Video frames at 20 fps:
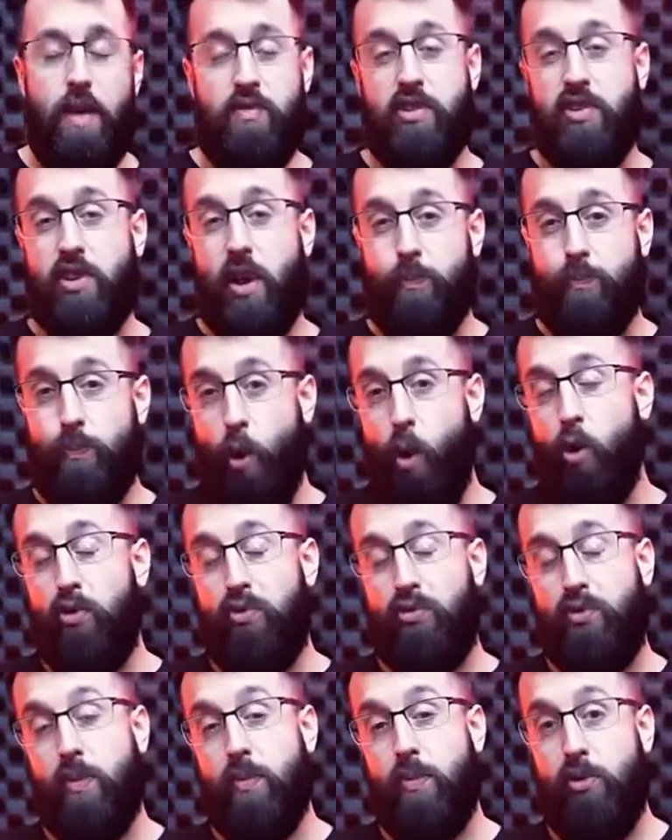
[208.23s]
these are
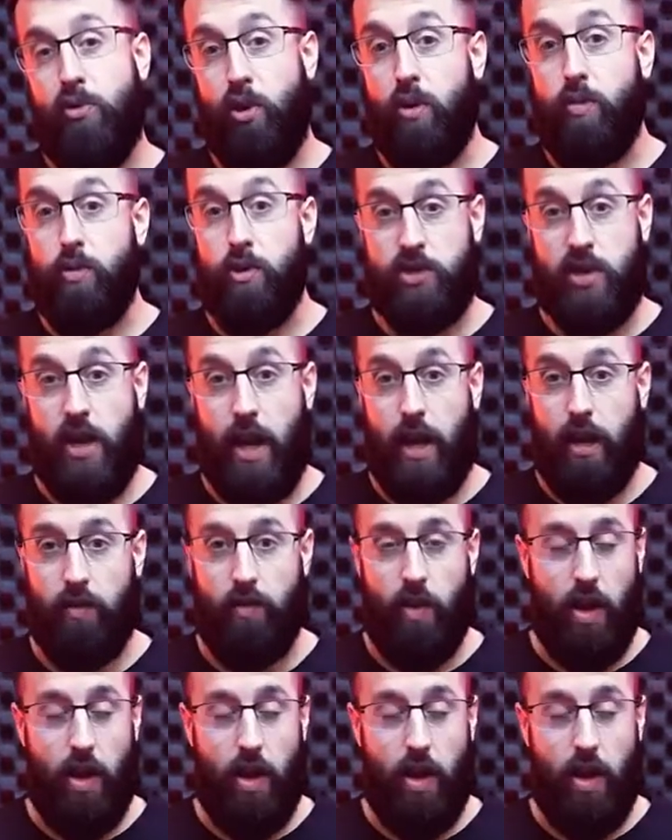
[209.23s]
both from Thermaltake.